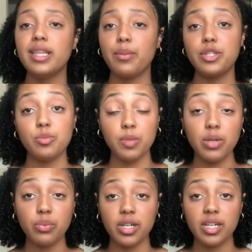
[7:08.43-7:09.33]
Then we do
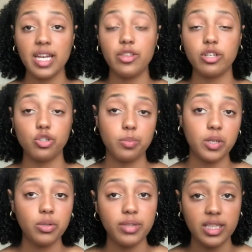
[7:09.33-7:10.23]
blood work and their
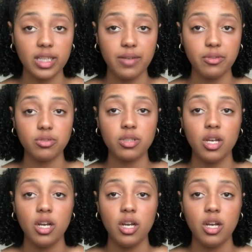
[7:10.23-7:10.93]
troponin levels.